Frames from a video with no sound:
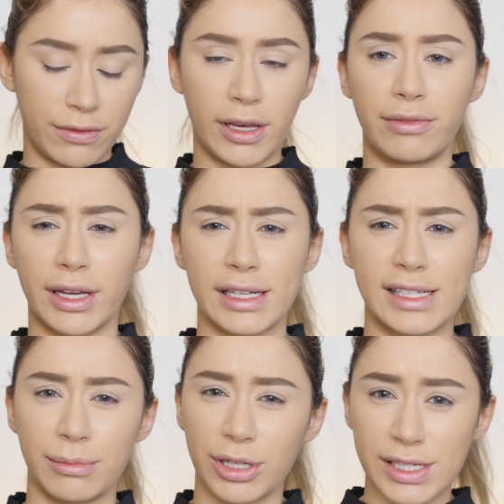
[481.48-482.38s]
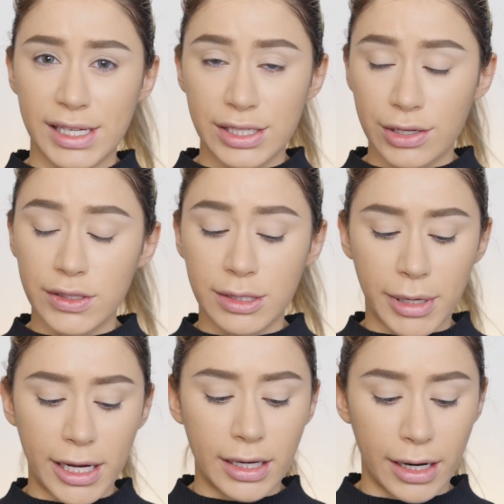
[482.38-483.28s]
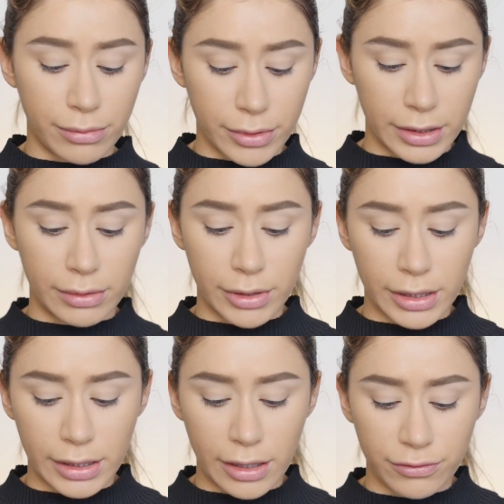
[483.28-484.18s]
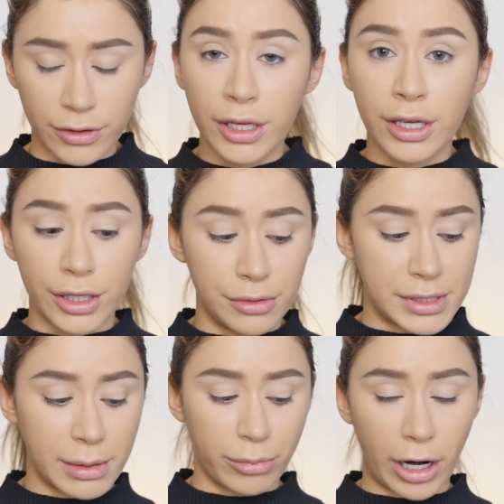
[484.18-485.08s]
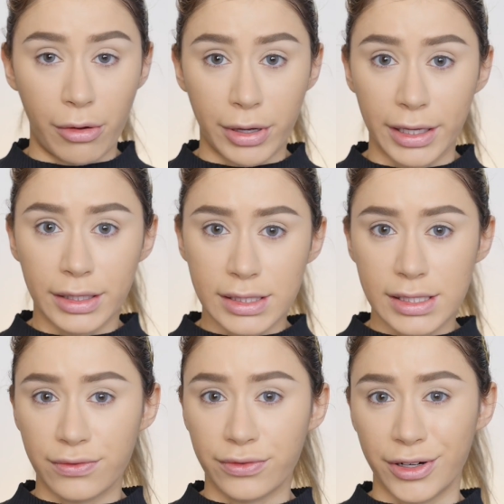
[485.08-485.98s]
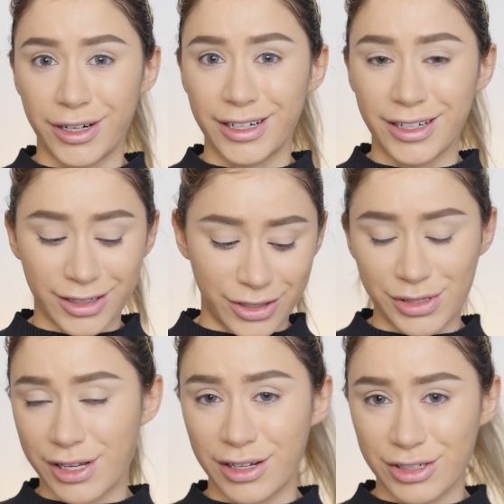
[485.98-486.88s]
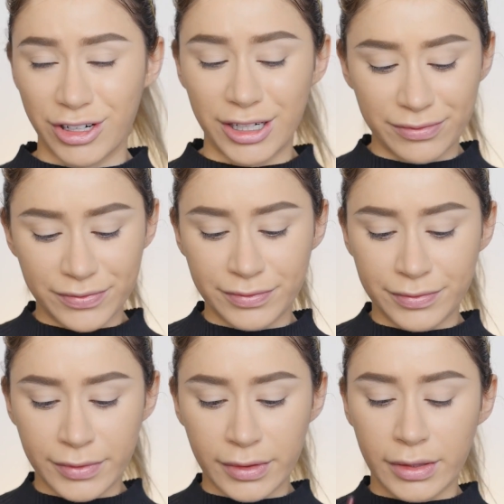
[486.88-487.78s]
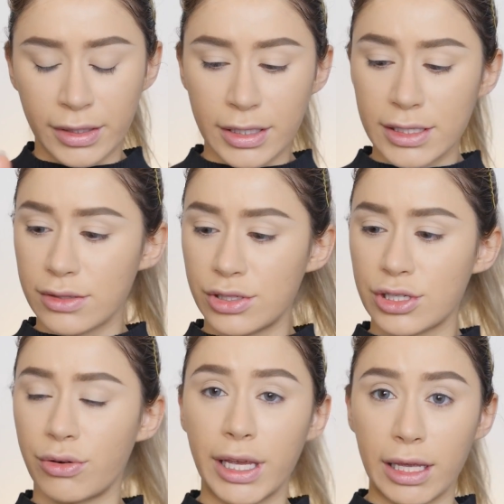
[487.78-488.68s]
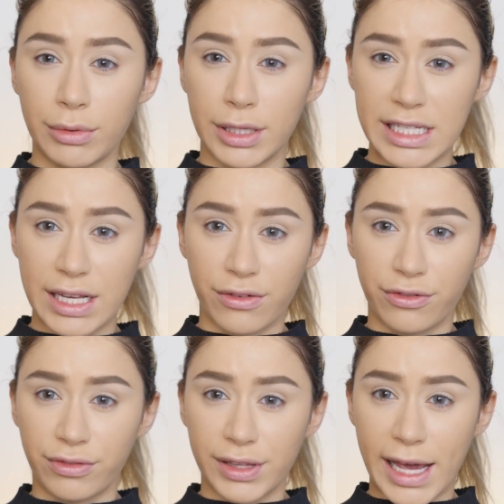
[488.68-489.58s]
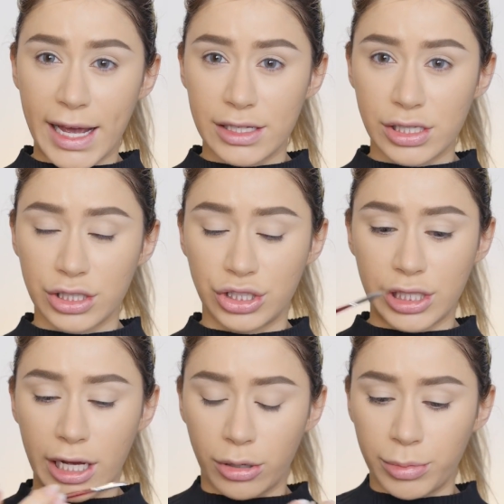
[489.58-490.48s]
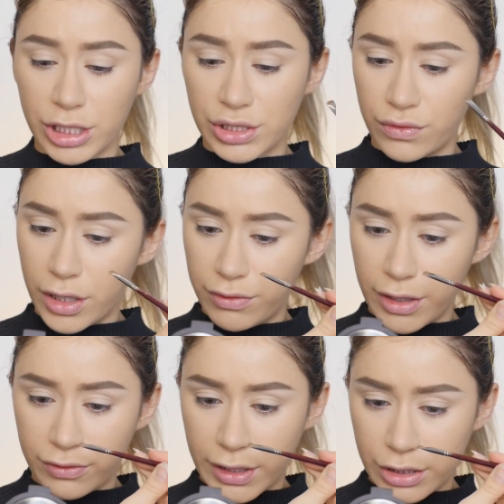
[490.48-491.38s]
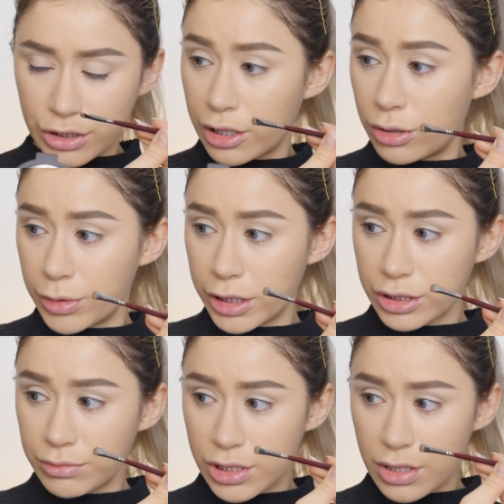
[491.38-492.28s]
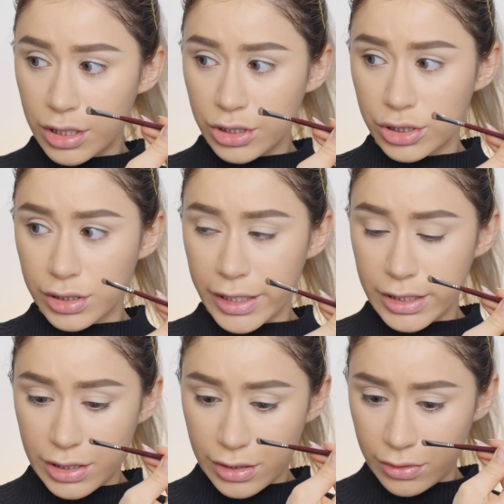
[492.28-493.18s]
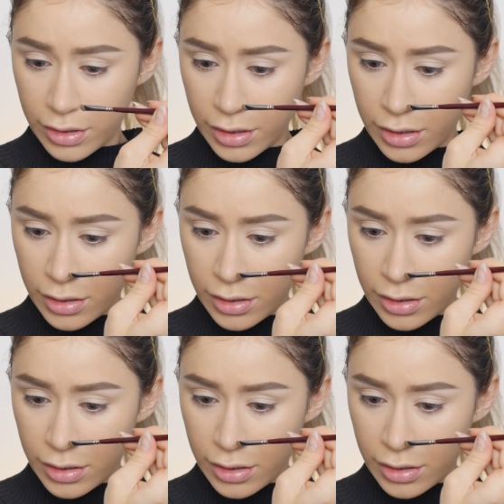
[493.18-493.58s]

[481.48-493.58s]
If you have like a similar skin tone to mine, I really, really love using brow kits for nose contour. So just going in with this flat shadow brush, very, very flat shadow brush, I'm just going to try to